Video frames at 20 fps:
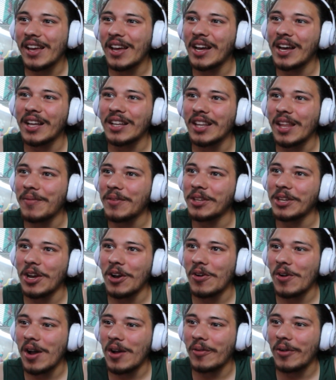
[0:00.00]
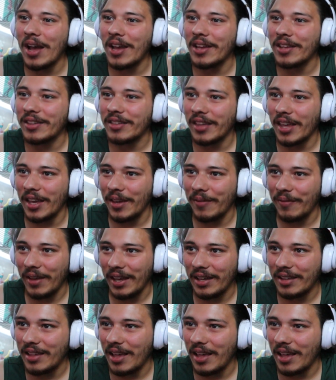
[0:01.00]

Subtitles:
Let me know how you say it, man,